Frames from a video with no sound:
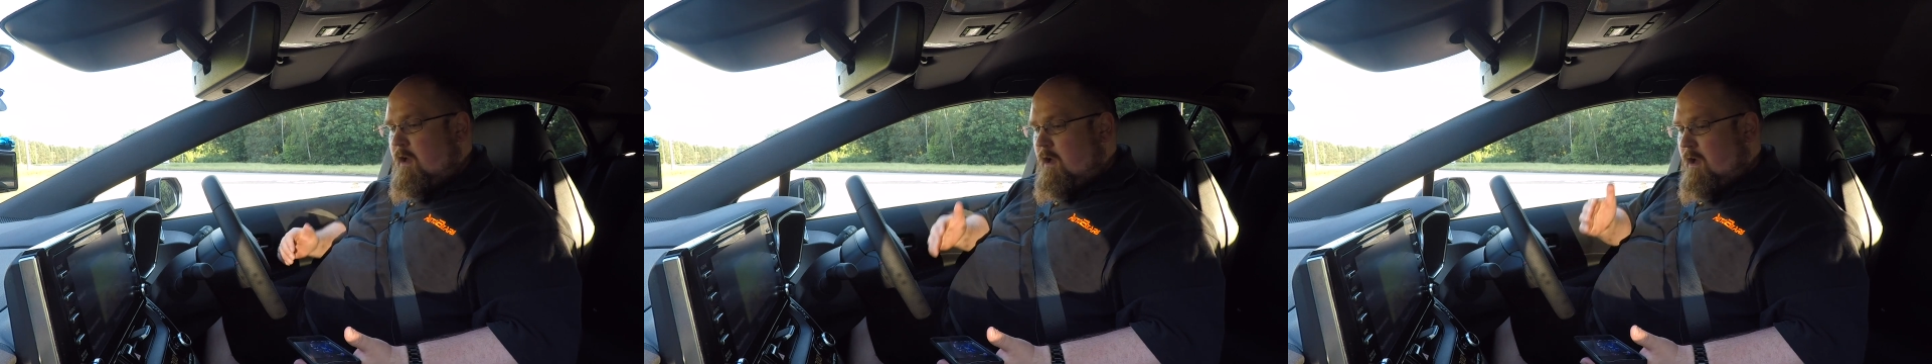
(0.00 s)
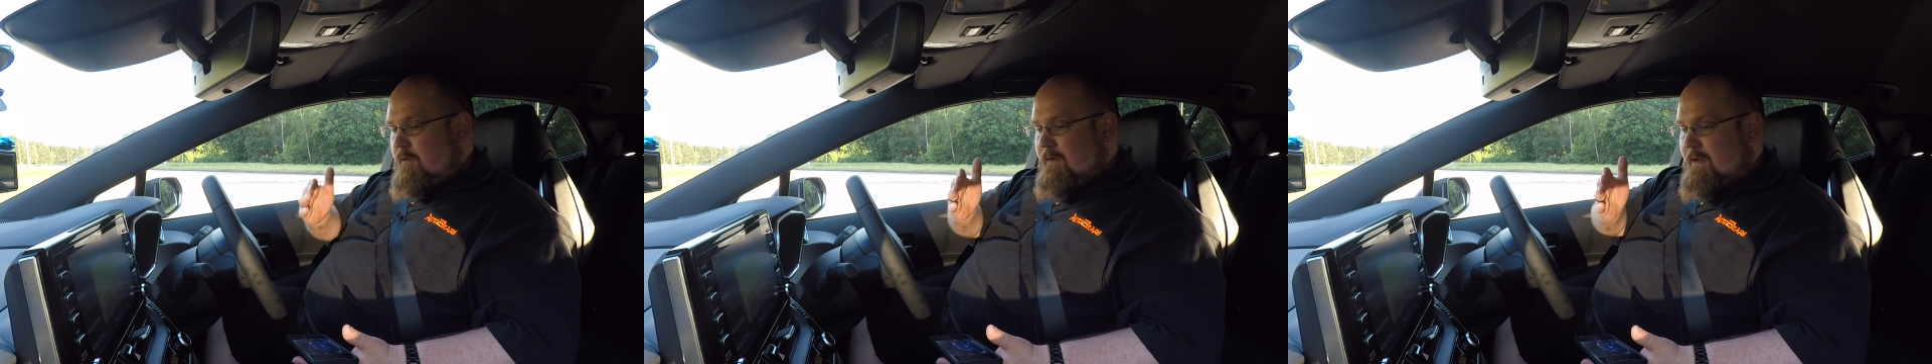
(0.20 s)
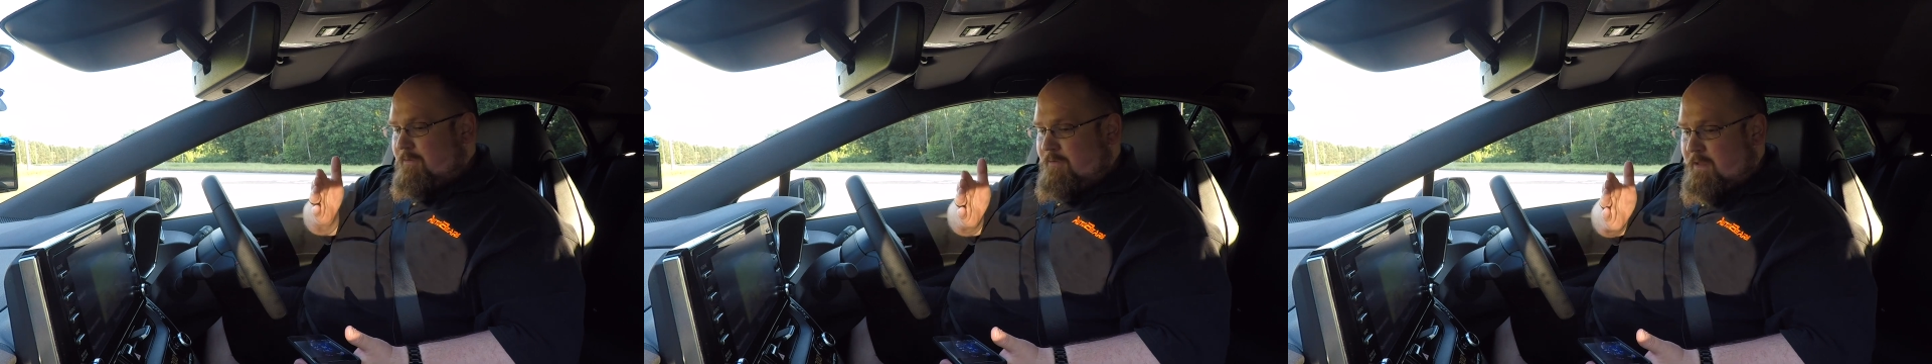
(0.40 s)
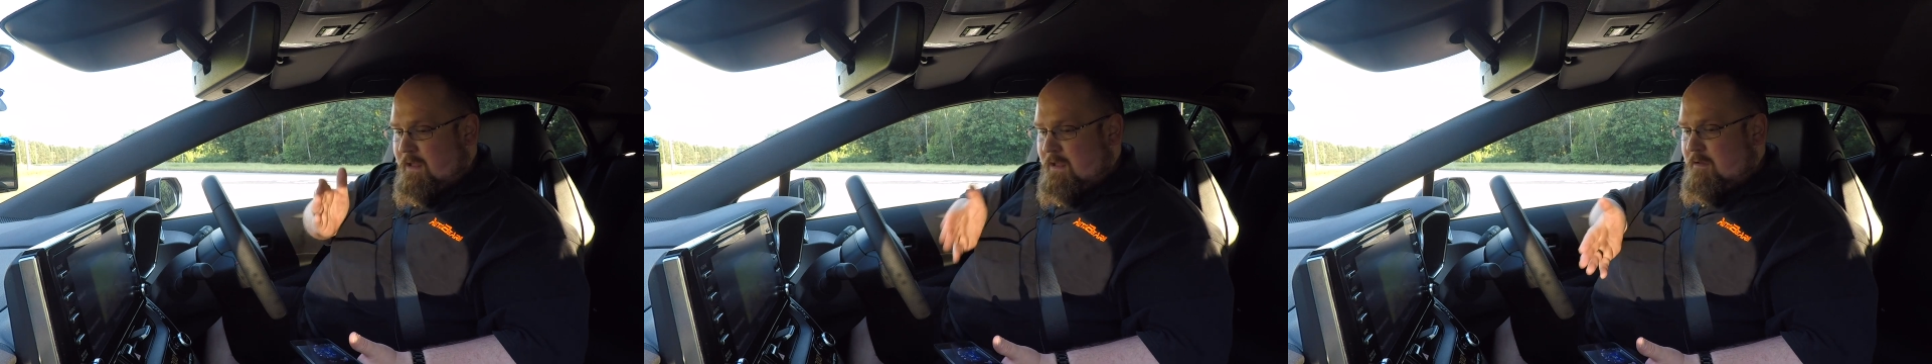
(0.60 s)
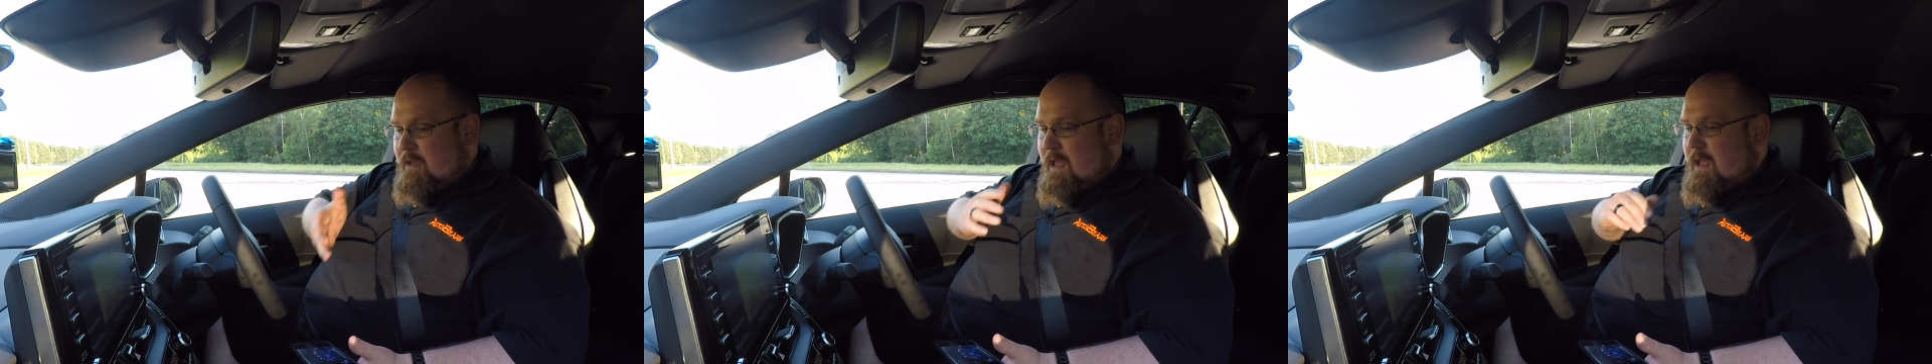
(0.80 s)
I've had
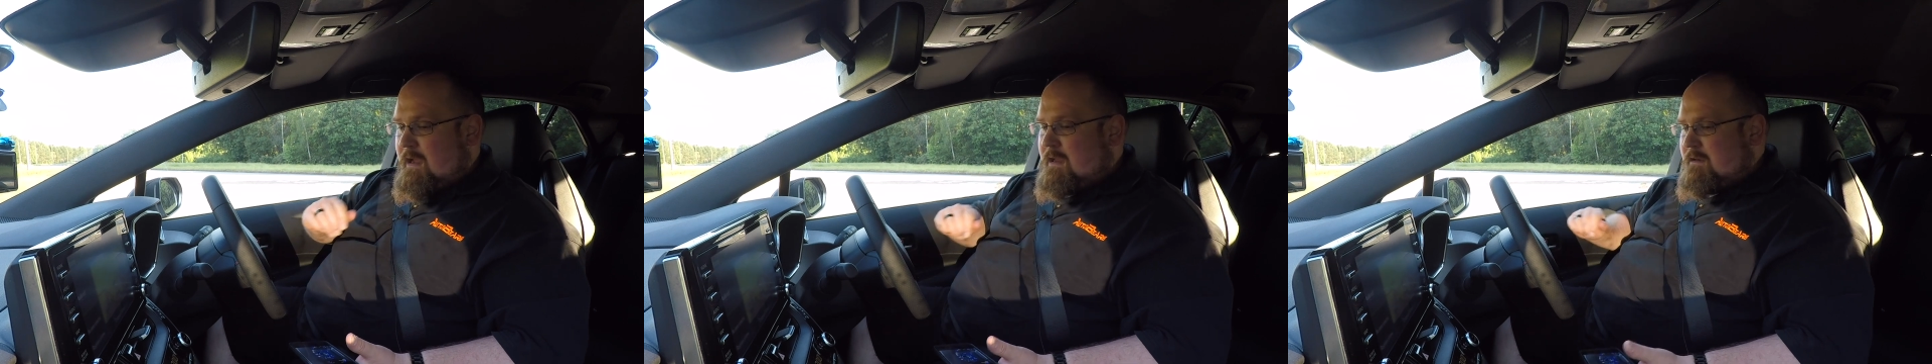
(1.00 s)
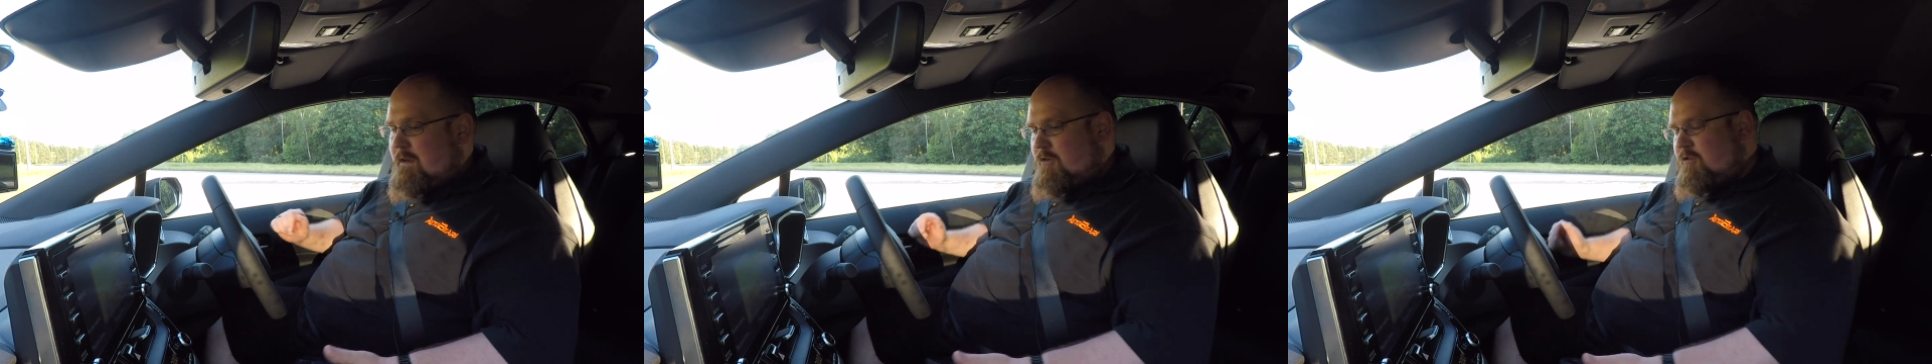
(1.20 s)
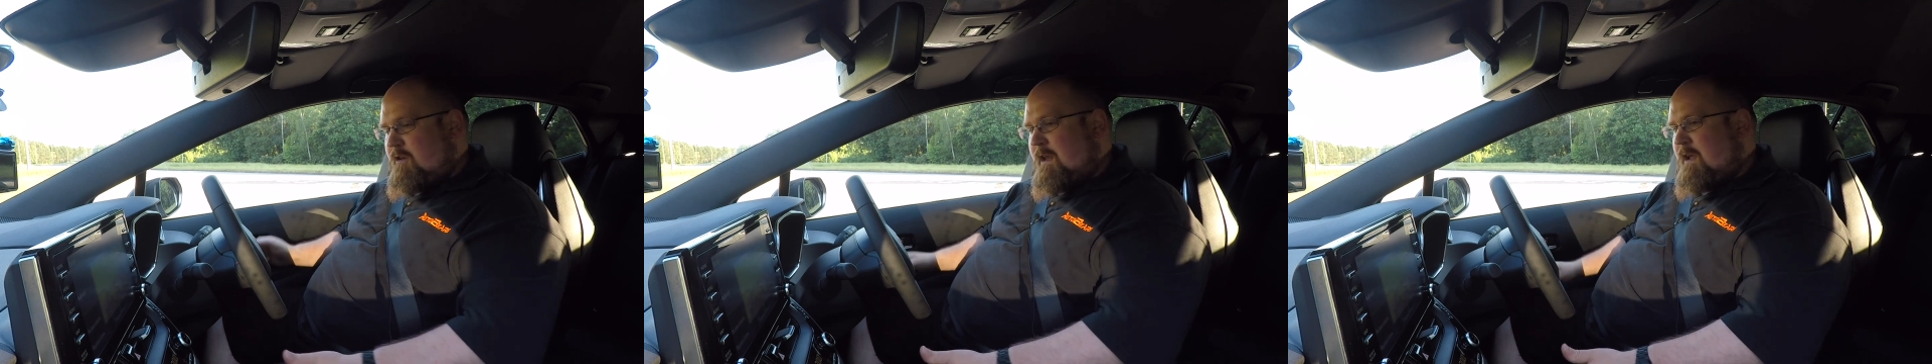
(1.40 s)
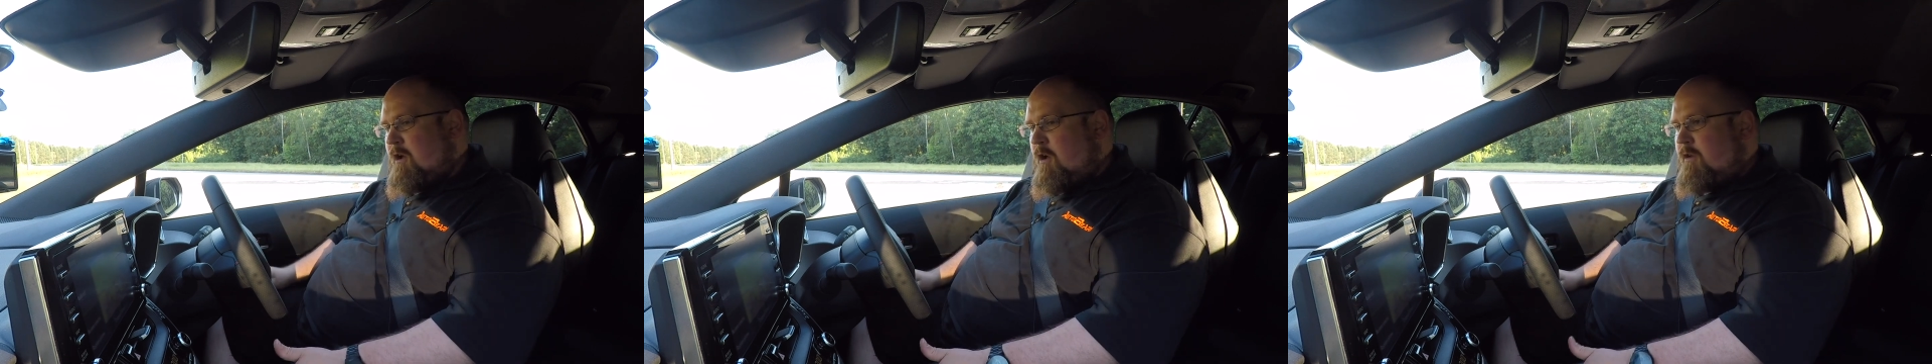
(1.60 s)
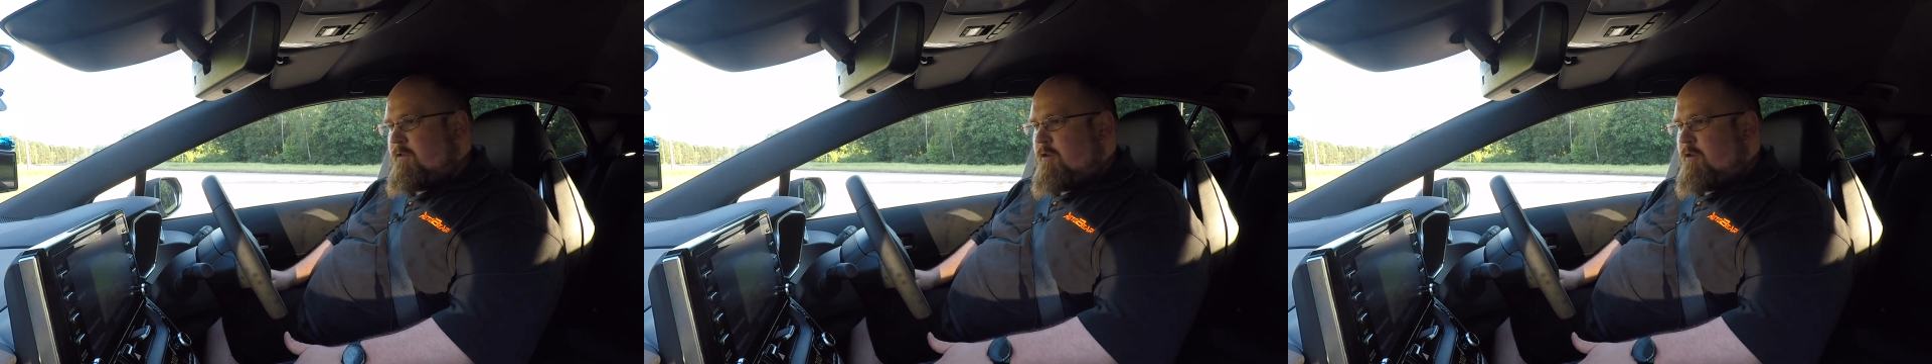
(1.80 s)
the air conditioning on,